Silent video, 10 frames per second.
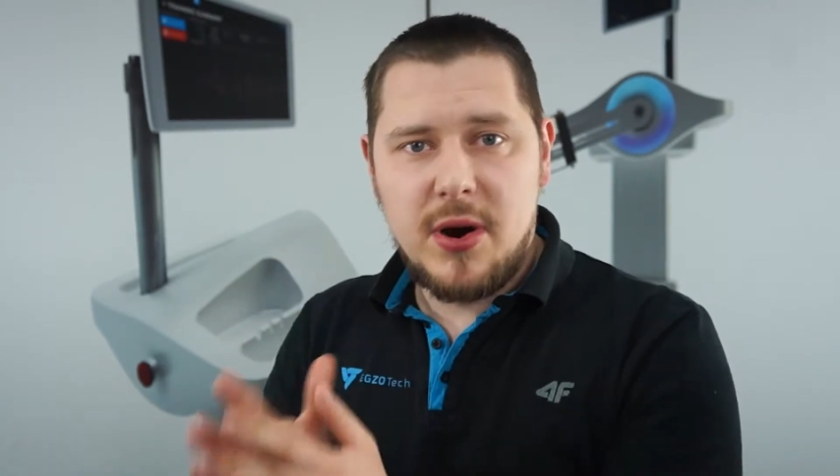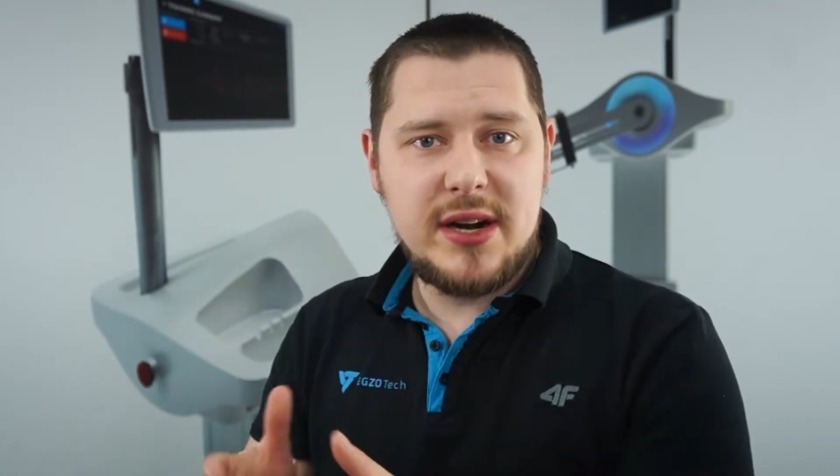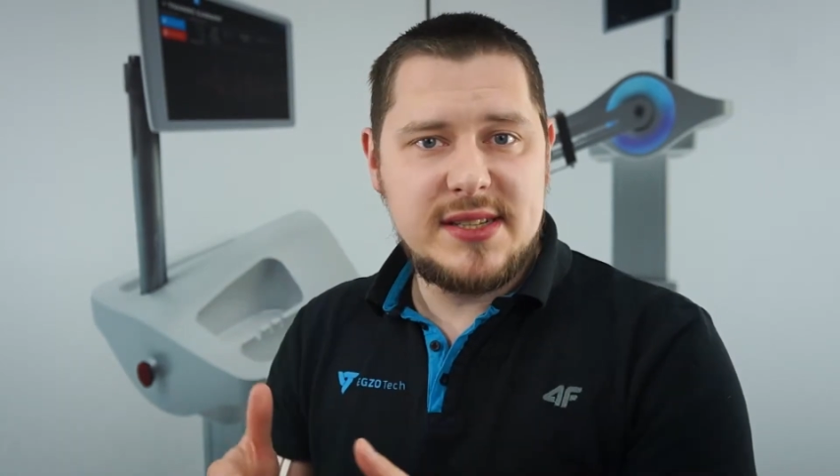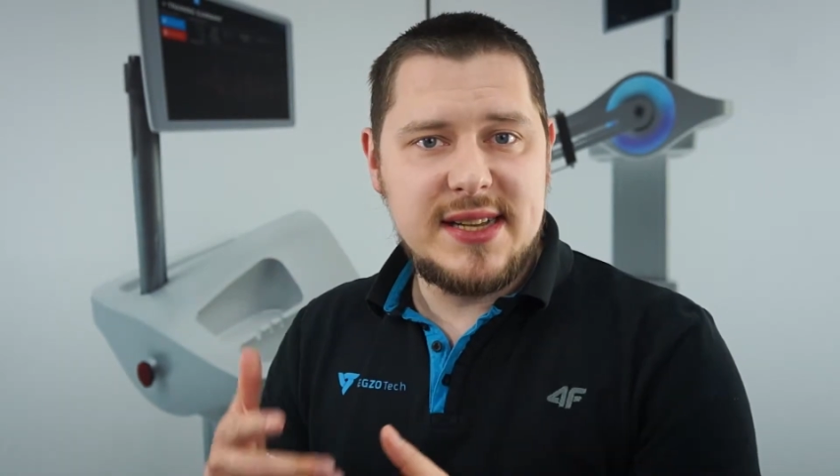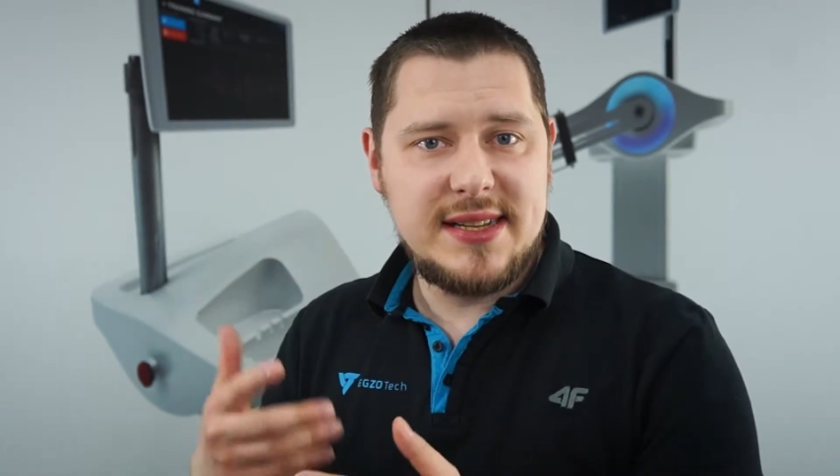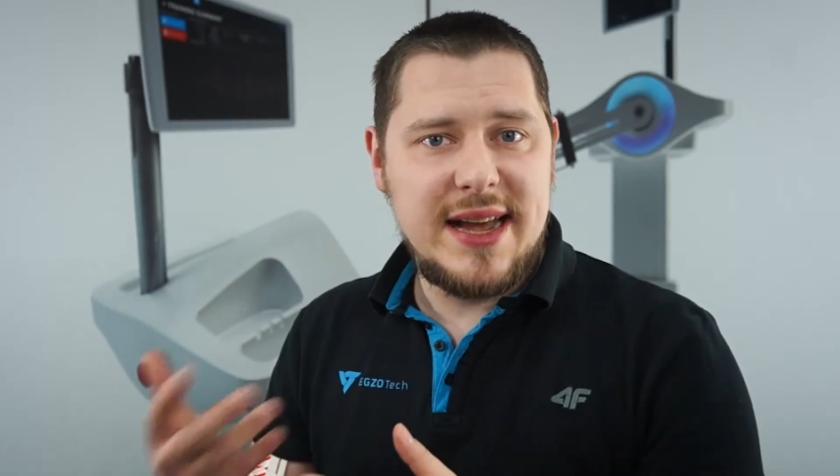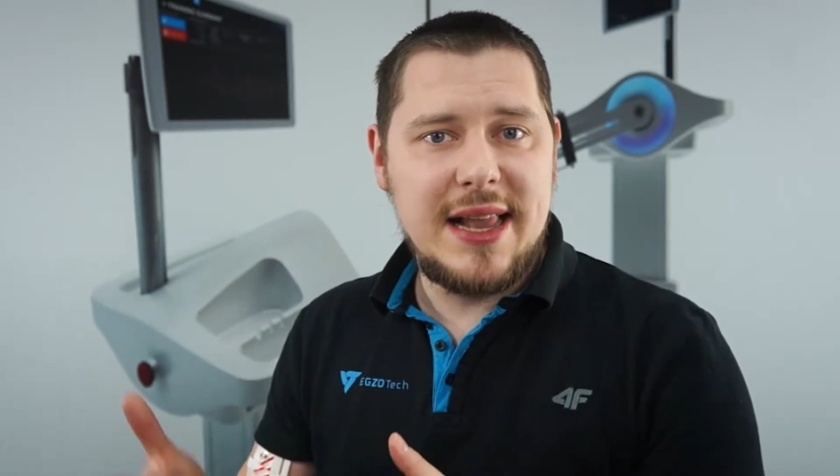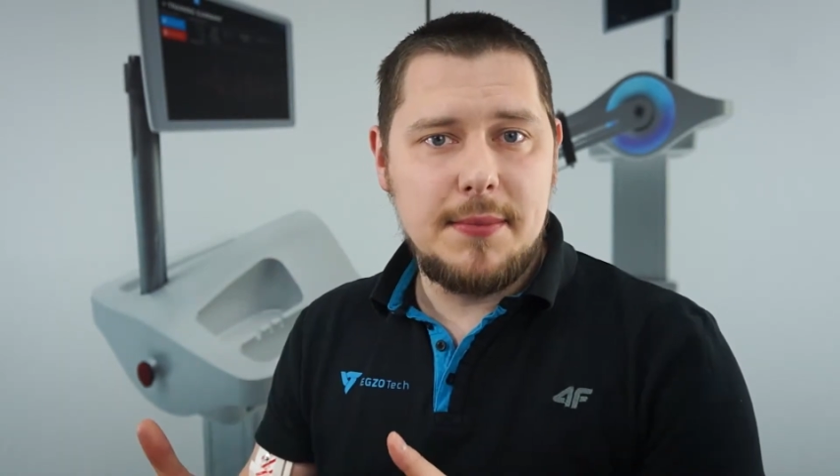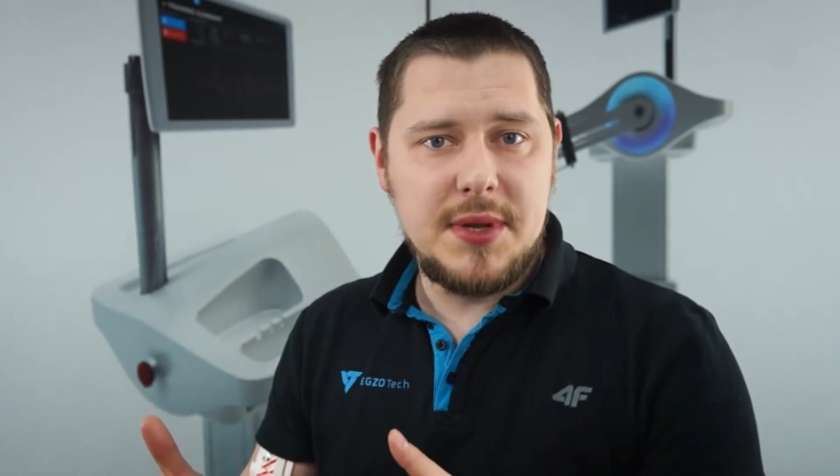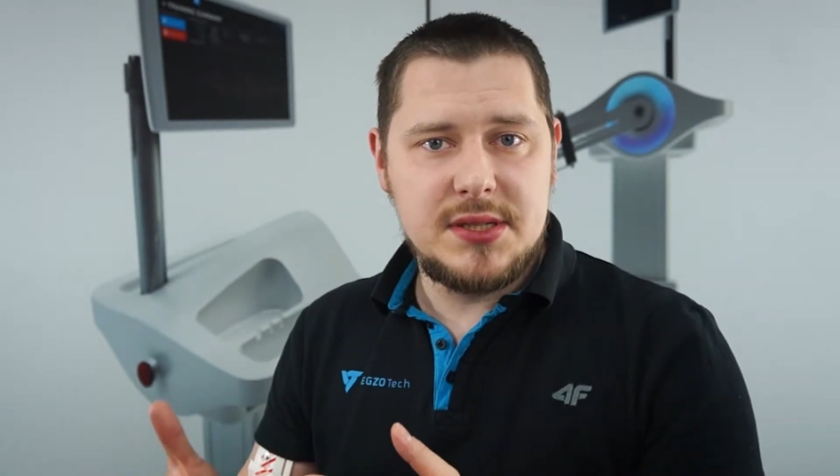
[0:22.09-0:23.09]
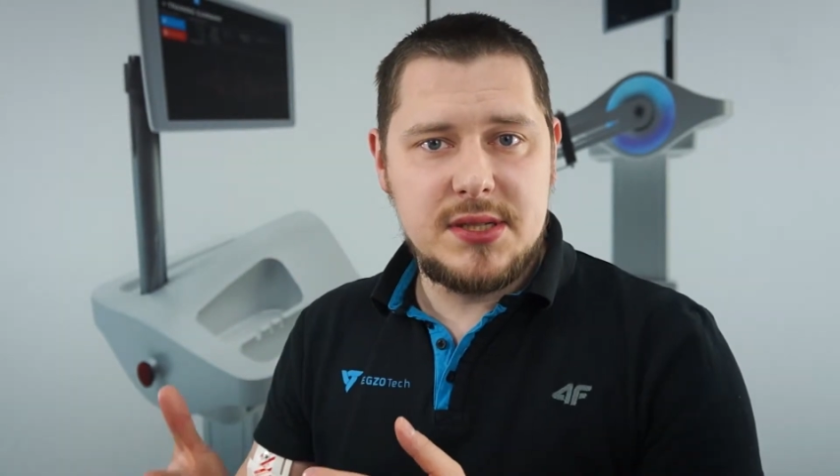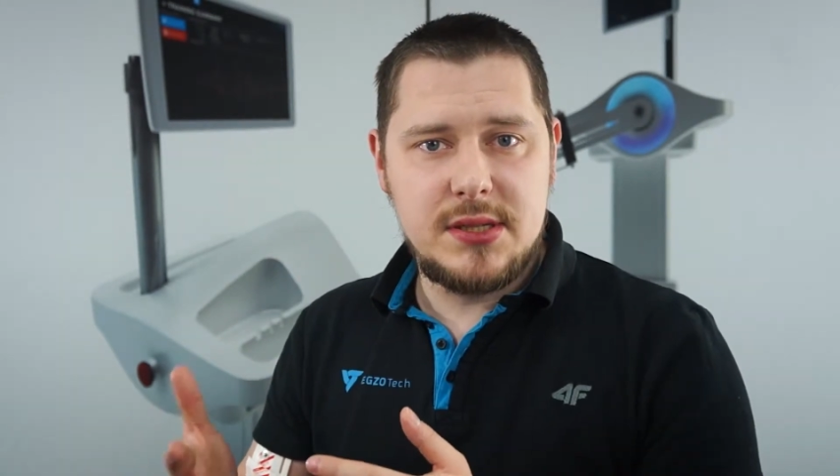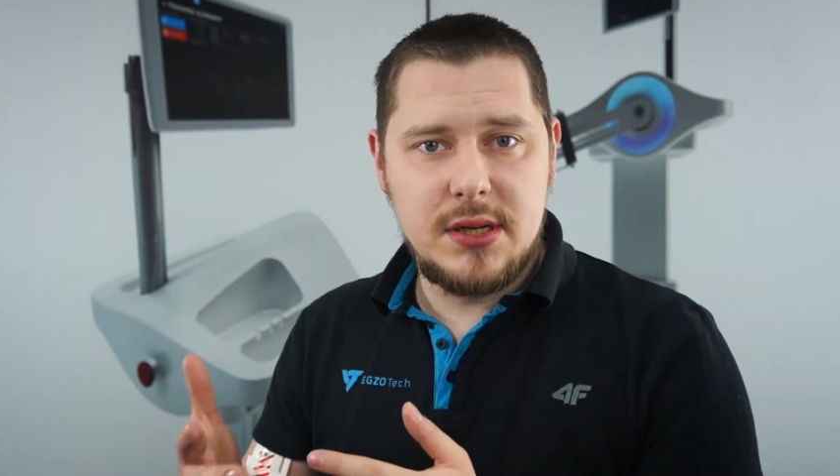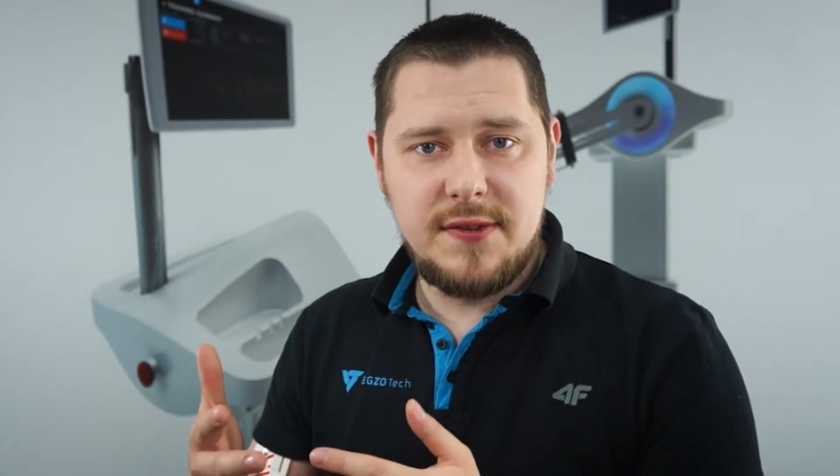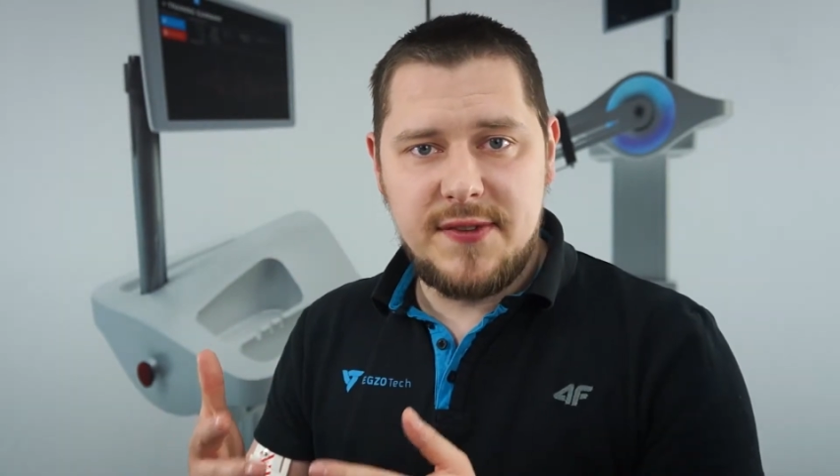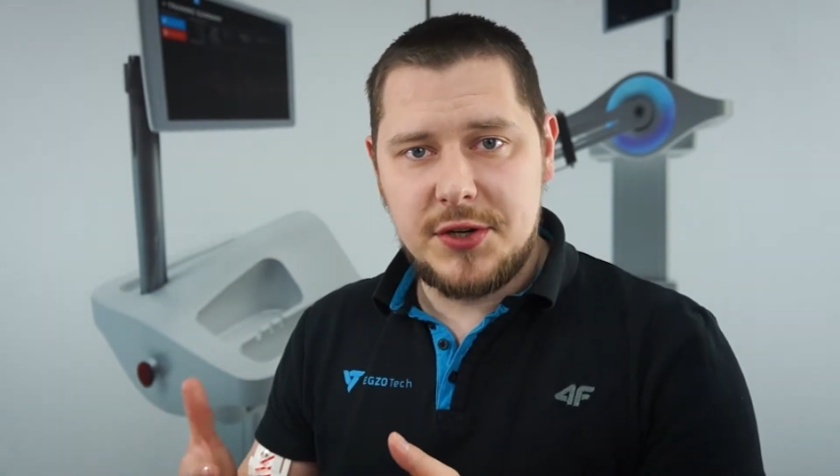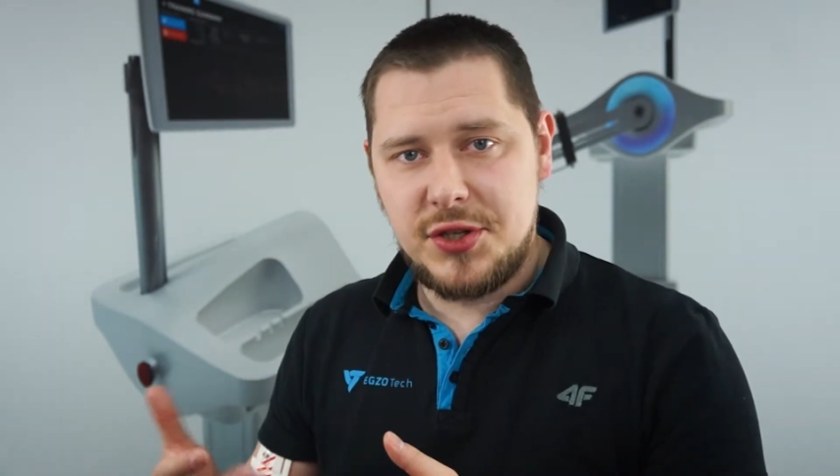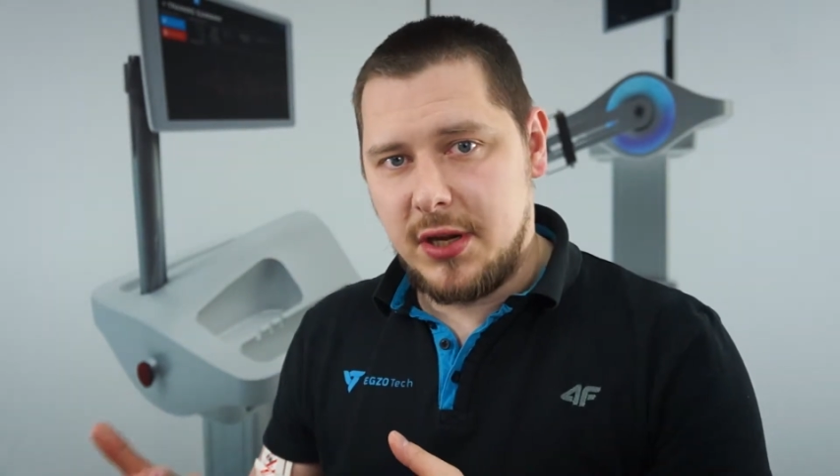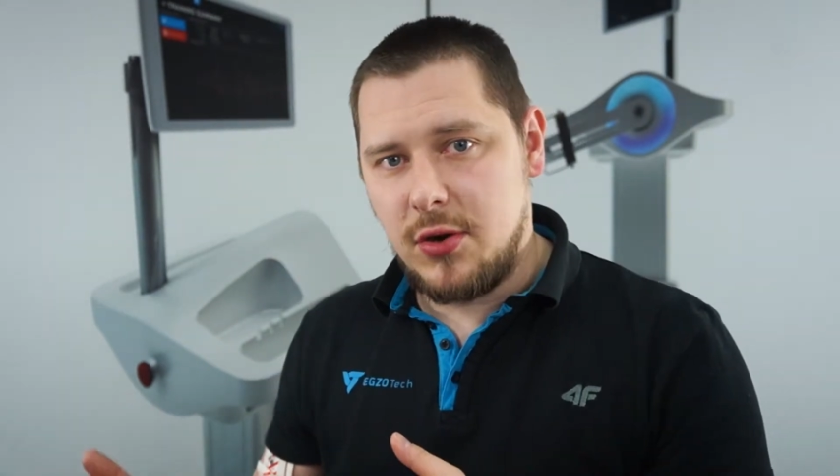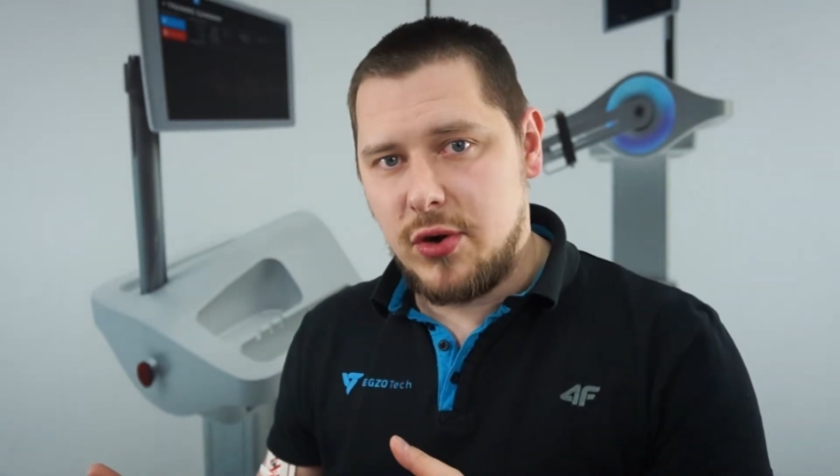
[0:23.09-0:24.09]
parts and elements uh,
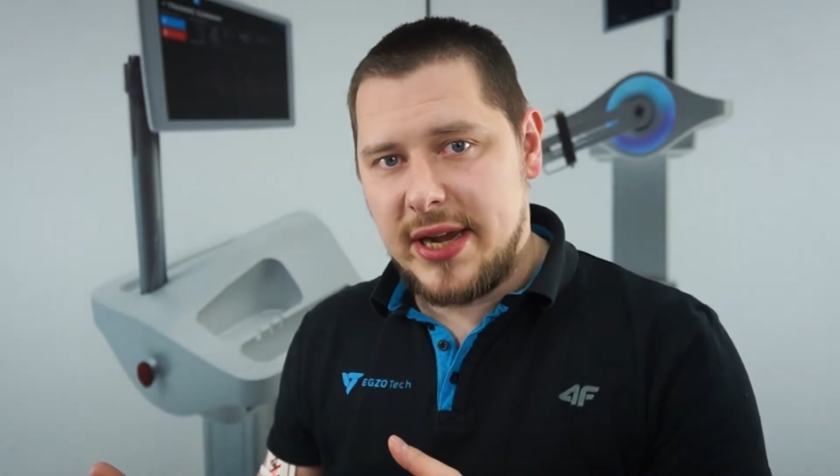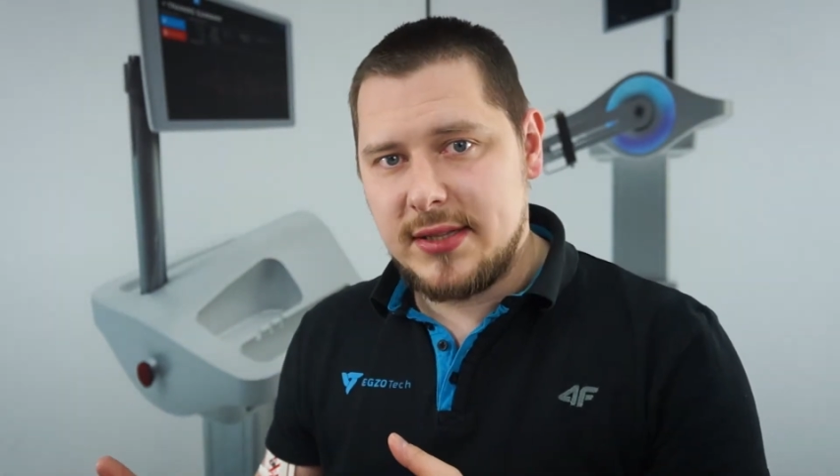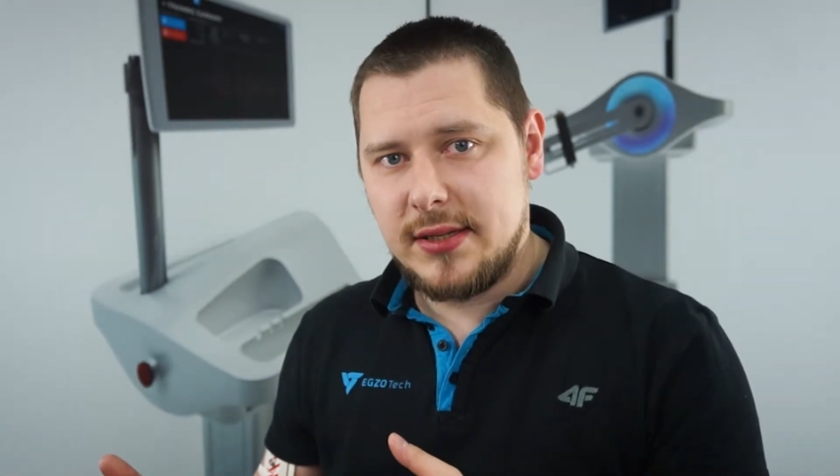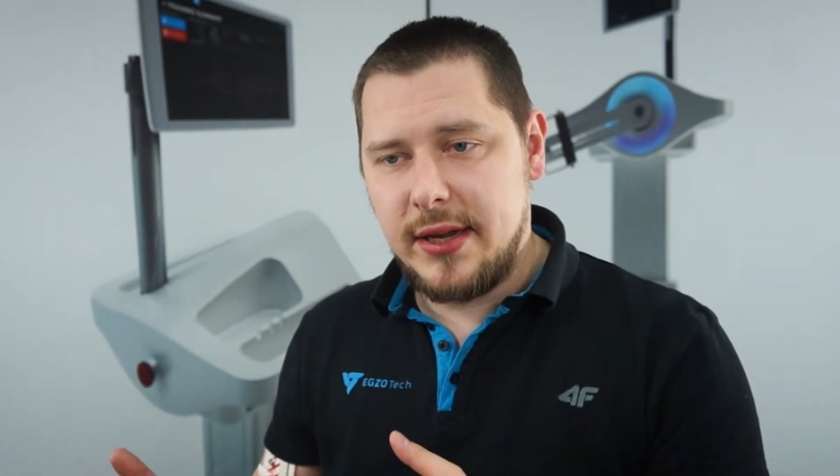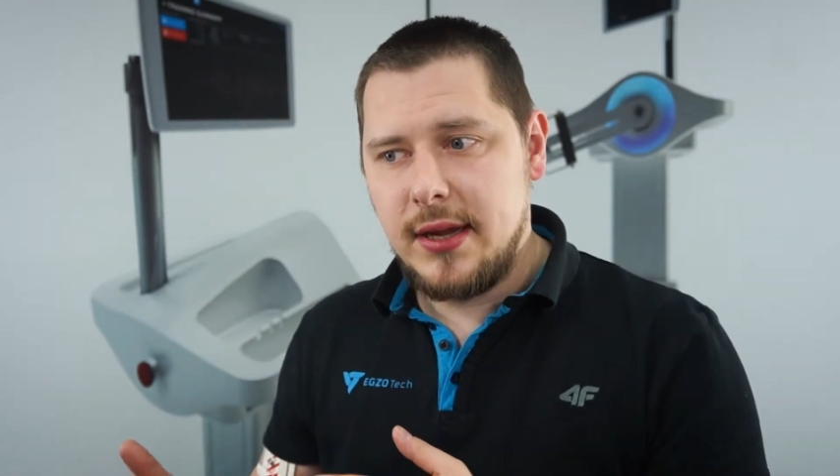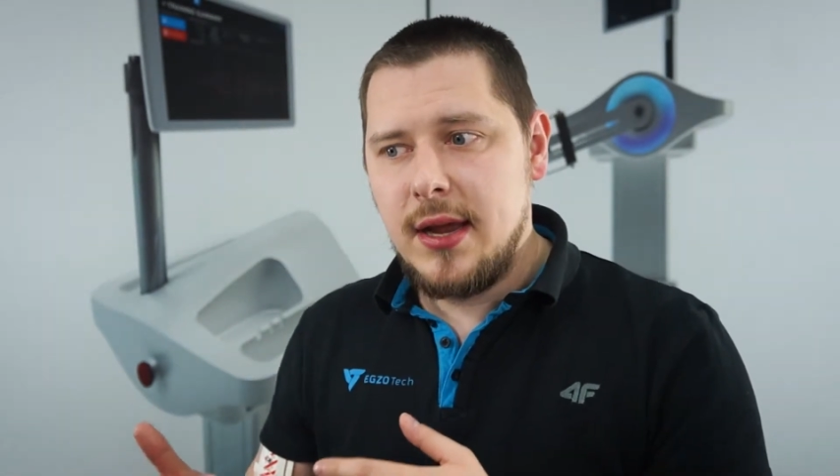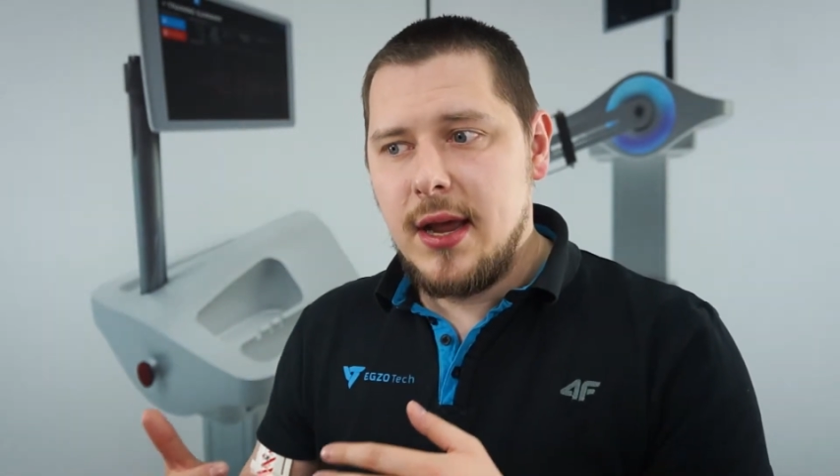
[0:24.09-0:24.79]
functioning correctly?